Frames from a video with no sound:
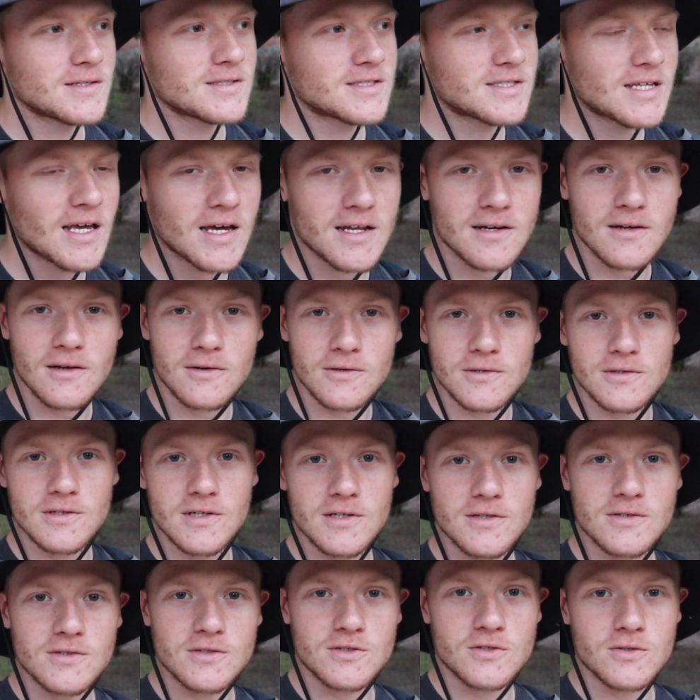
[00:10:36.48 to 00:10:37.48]
sat
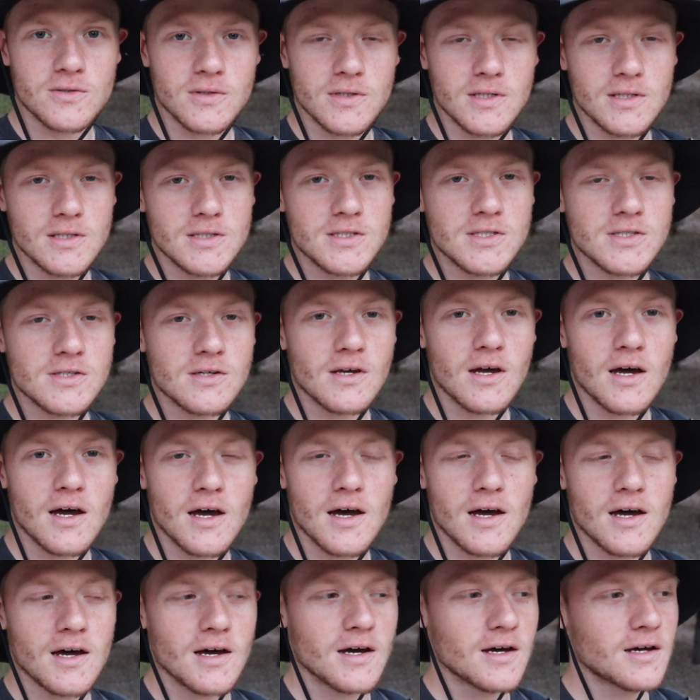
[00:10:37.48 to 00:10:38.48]
underneath the trees
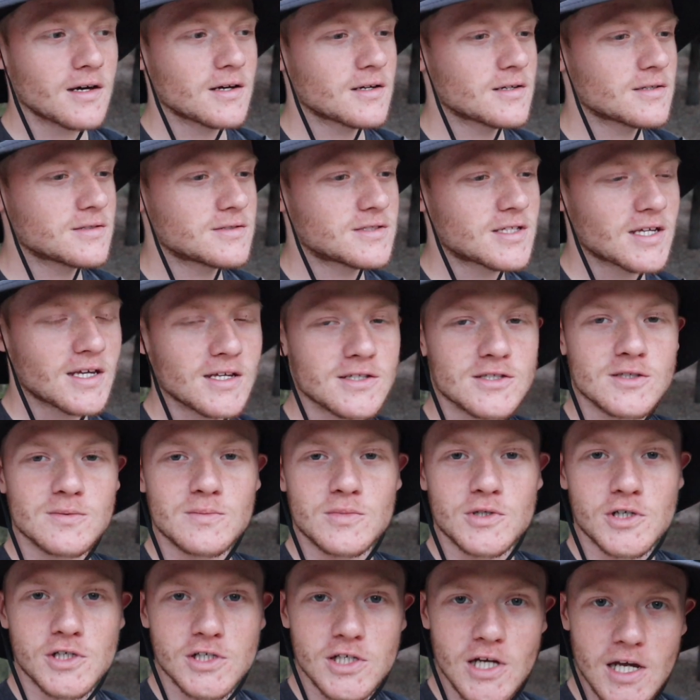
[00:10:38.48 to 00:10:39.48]
to get some
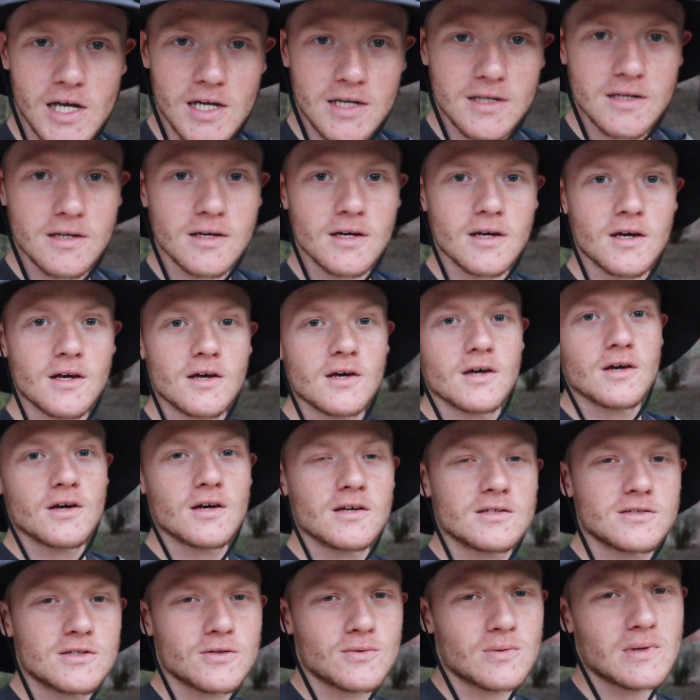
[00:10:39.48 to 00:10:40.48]
shade,
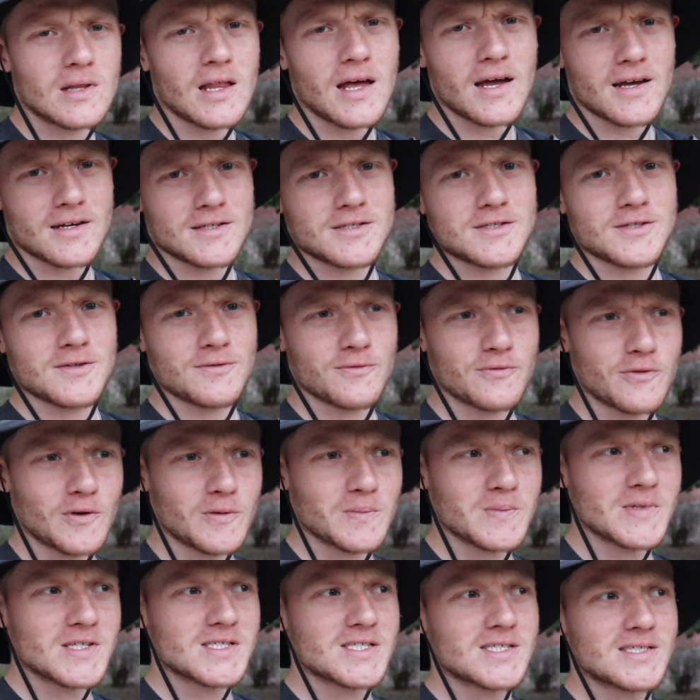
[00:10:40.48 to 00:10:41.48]
to relax
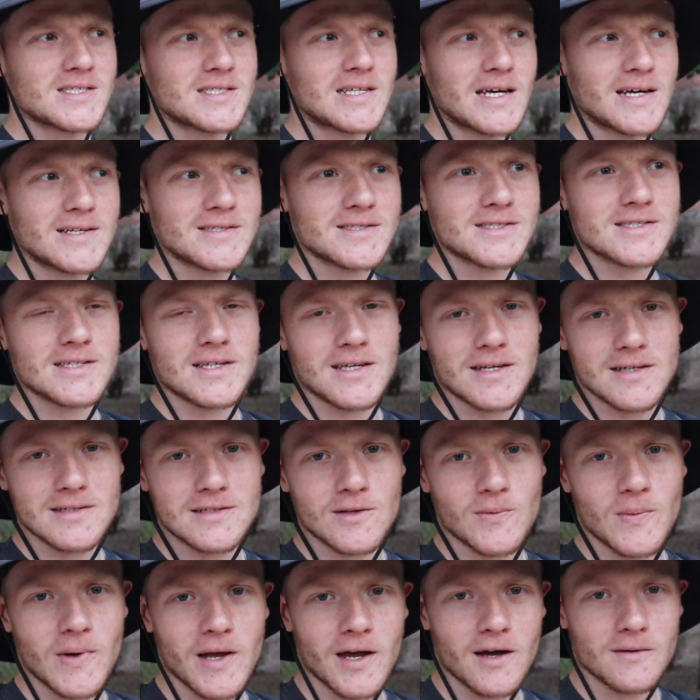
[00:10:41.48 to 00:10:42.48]
from this intense heat
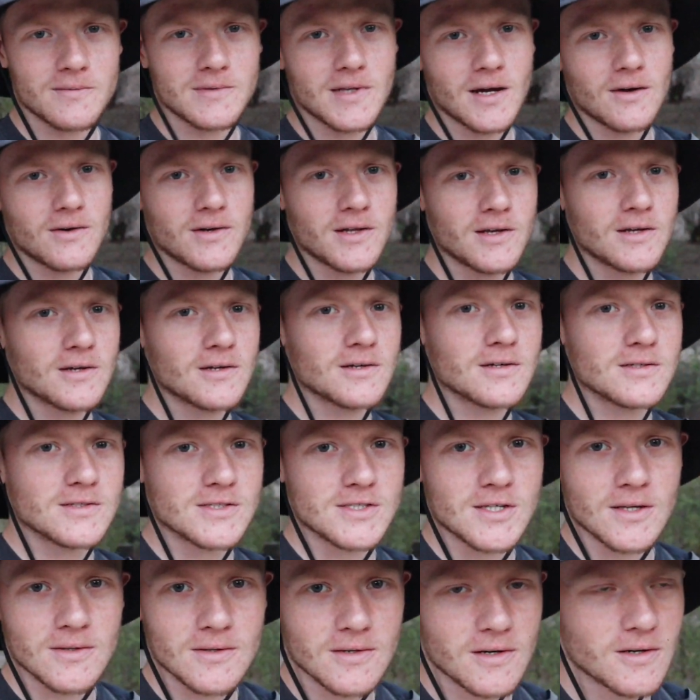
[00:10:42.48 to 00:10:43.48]
that we have down here in
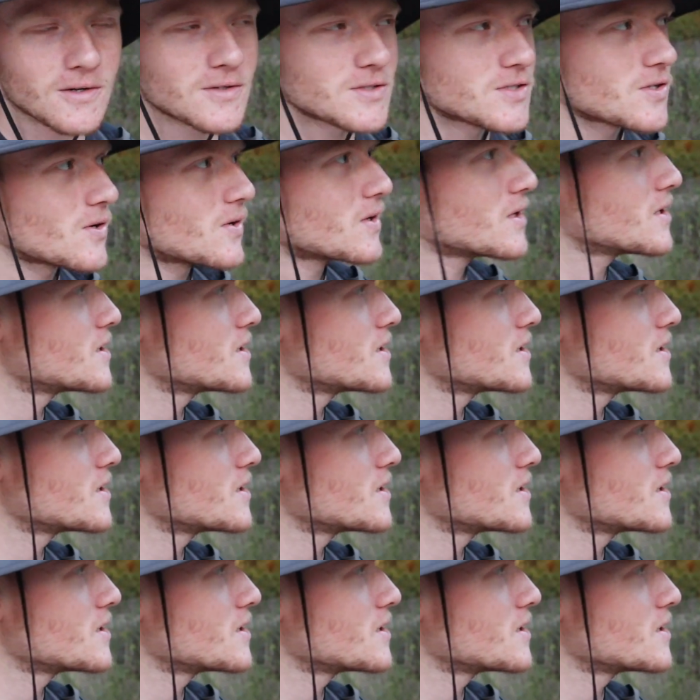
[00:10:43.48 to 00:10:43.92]
southern Arizona?